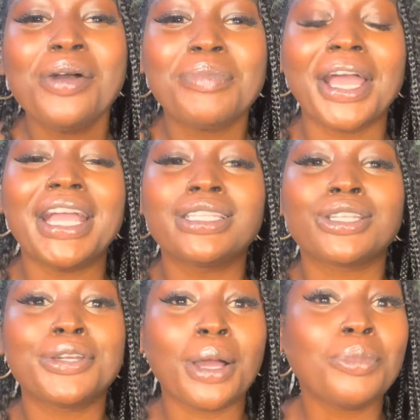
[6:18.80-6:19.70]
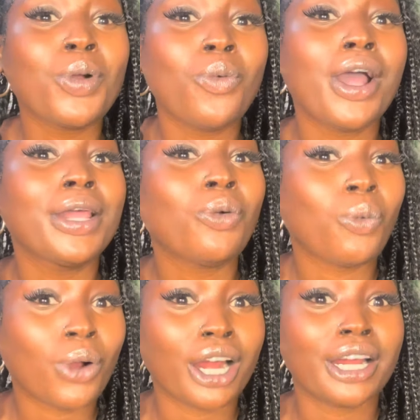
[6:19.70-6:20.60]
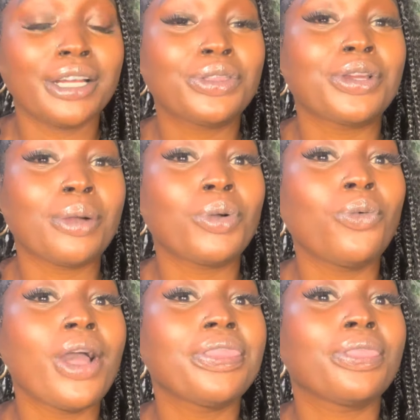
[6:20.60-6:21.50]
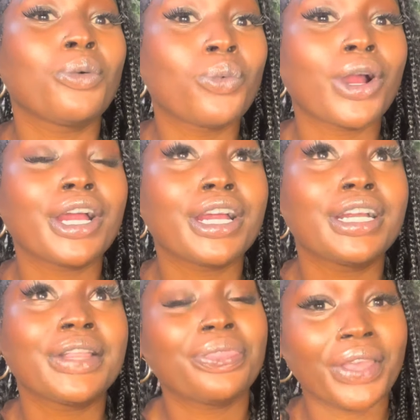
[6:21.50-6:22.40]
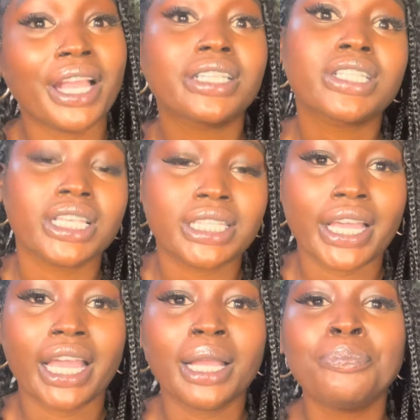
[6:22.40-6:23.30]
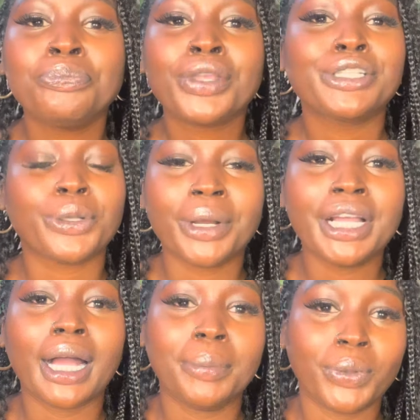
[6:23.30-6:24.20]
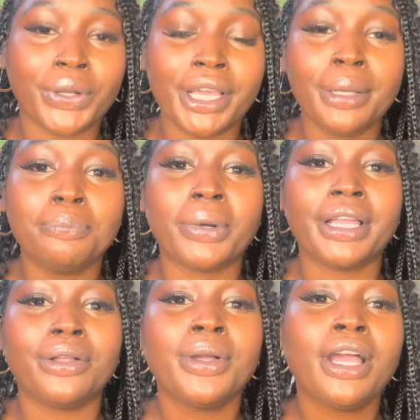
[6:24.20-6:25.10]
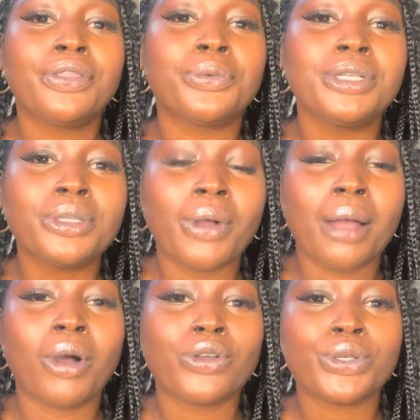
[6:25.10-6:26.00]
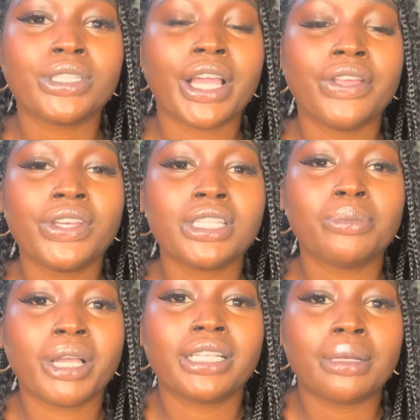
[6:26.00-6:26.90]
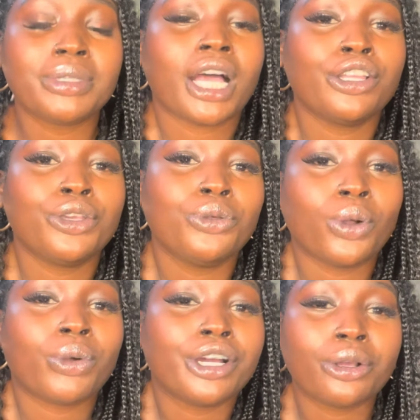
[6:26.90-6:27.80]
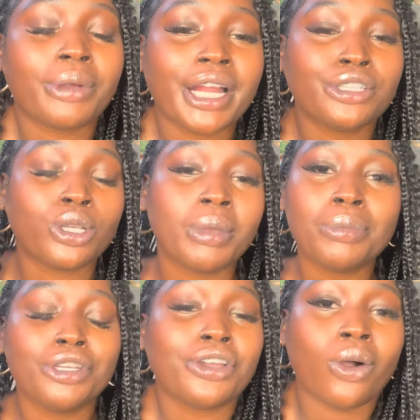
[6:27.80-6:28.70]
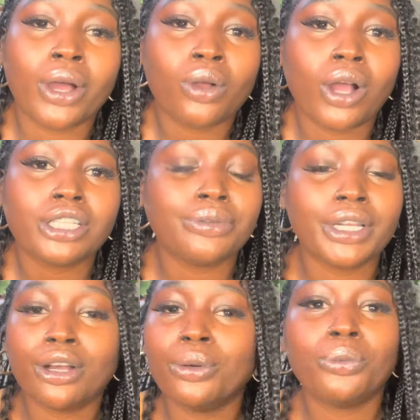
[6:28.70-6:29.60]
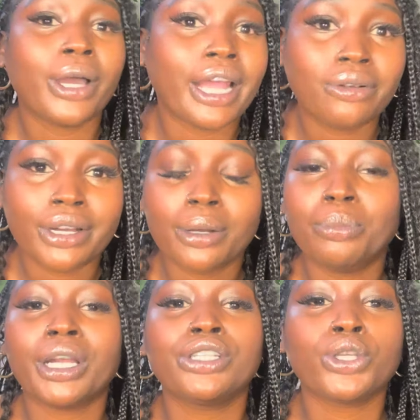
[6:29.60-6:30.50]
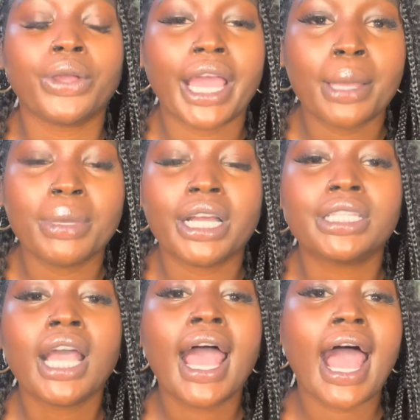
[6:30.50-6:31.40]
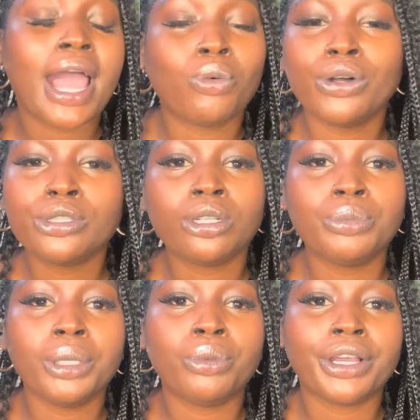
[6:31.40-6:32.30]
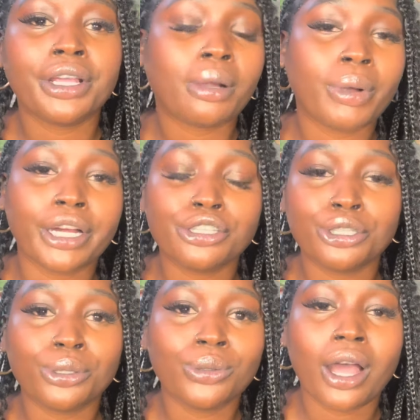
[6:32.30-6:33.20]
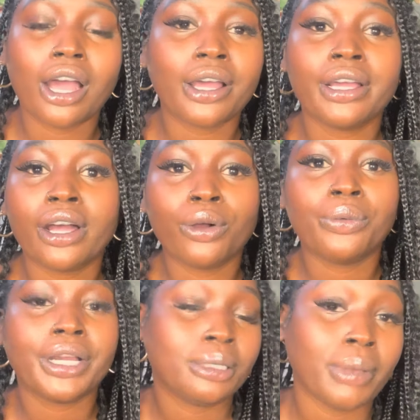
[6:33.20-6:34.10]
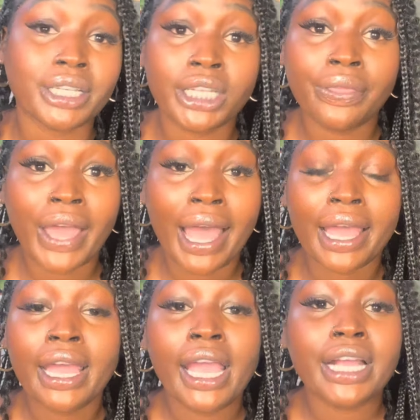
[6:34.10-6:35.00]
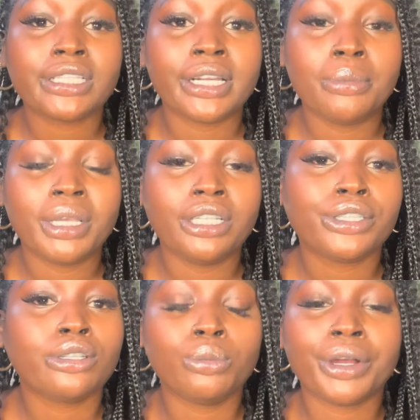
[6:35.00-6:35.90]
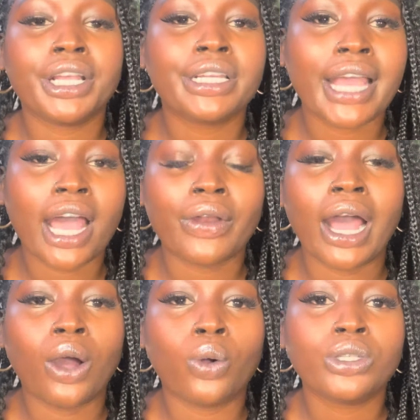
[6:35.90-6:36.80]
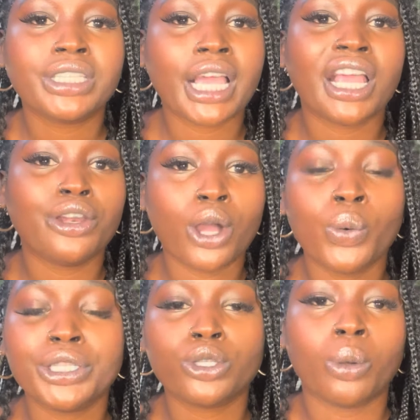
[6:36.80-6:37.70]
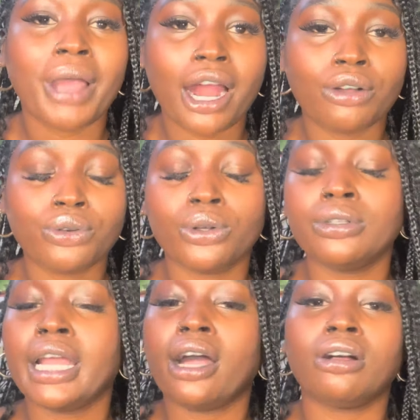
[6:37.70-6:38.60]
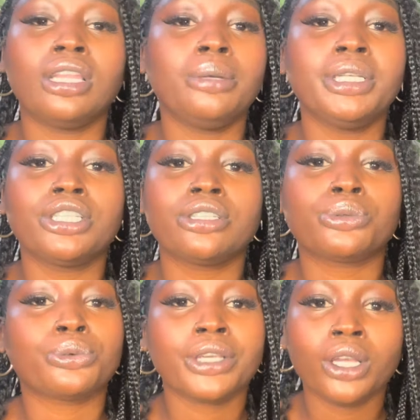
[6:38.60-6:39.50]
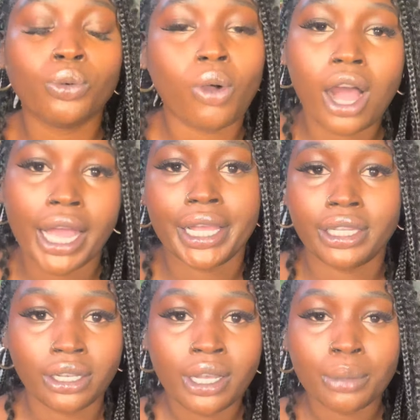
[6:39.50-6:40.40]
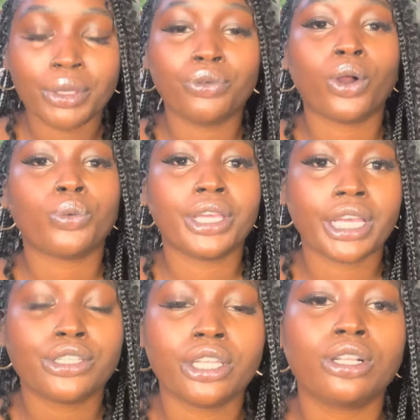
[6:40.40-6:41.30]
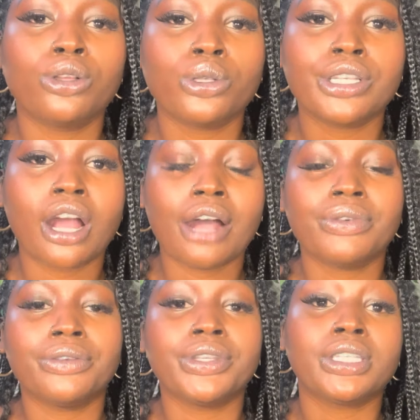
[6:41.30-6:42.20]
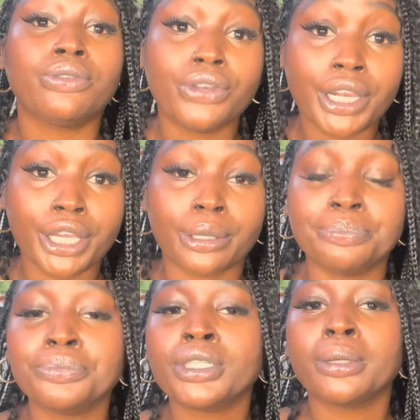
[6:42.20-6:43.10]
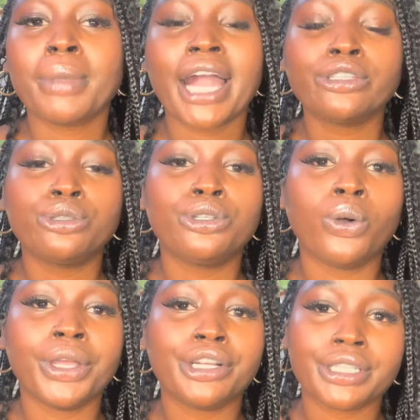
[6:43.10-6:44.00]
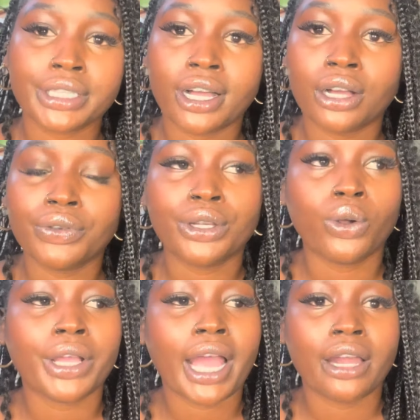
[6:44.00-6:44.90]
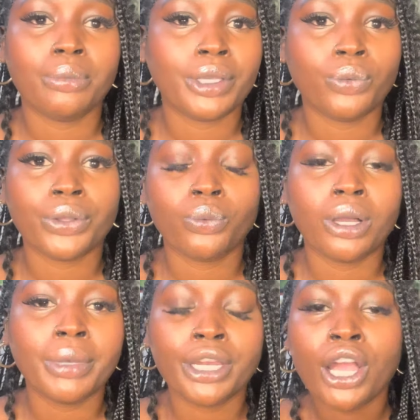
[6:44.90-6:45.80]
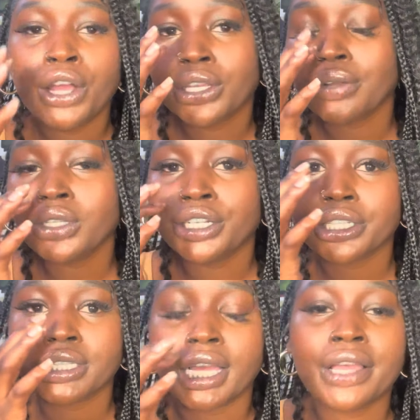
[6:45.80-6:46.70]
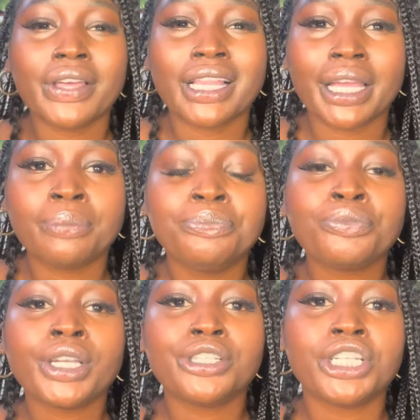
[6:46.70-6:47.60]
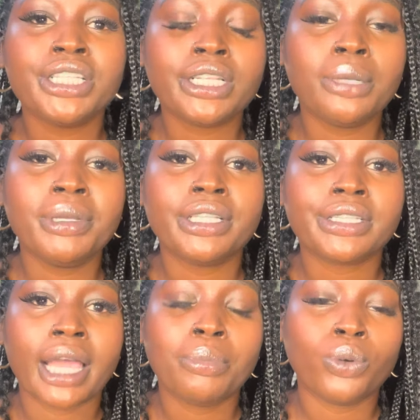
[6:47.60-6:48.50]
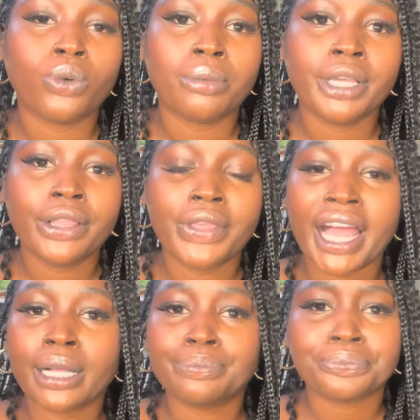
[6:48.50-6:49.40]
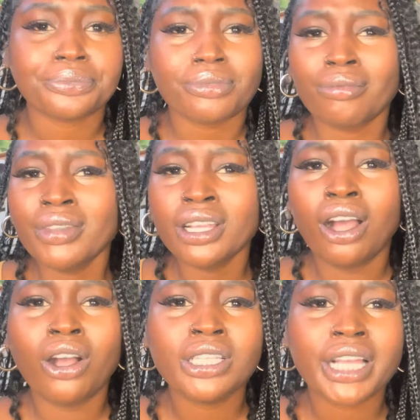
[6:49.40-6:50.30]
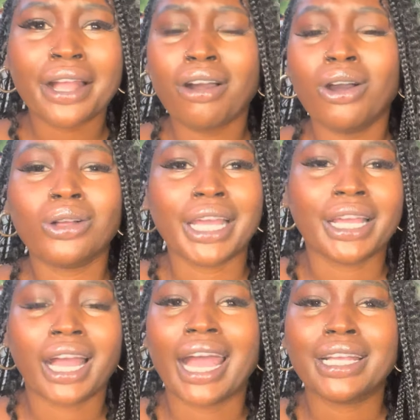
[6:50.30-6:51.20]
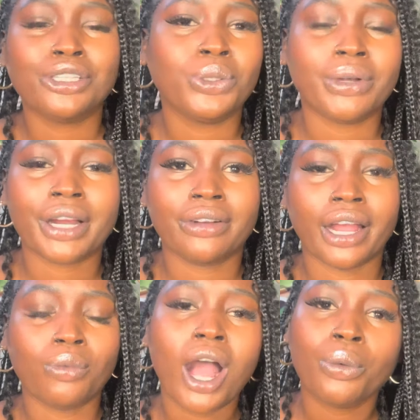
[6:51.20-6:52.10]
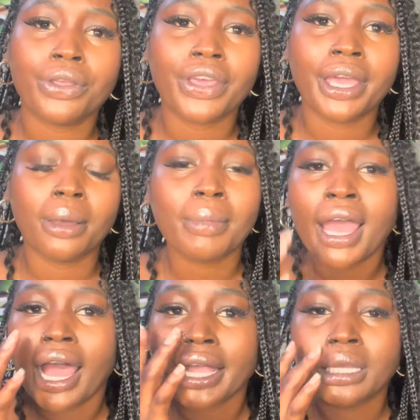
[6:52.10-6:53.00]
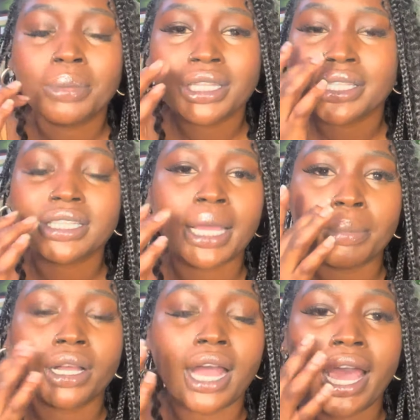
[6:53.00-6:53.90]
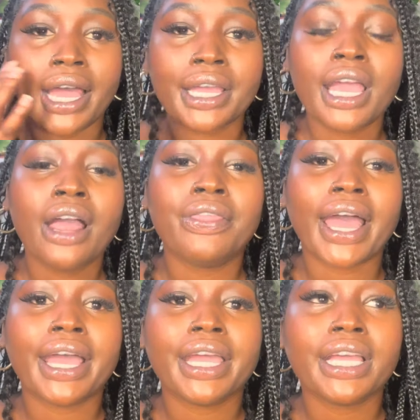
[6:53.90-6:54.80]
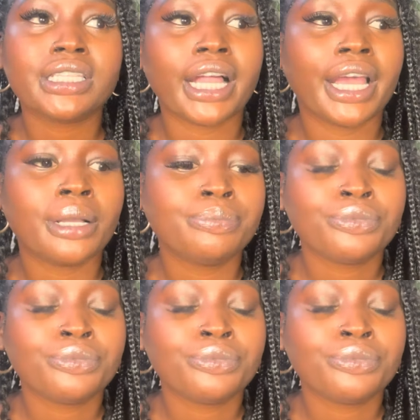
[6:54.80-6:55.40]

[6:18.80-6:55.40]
But it's the number one word, the number one word thing to say. It's already uploaded, but the reason why I'm also saying this is because I'm telling you the word already, so maybe you don't want to watch the video, whatever, but it's okay, because I will still be bringing a part two. I already mentioned that it's going to be still breaking down how saying no is so powerful. Now let me just rewind before we get to the closing off of this video. Back to knowing yourself and knowing how to be with women, you have to understand that, like, if she's going to be the type of woman that is like, oh, like, I could do whatever I want with him, I could be this type of guy that is like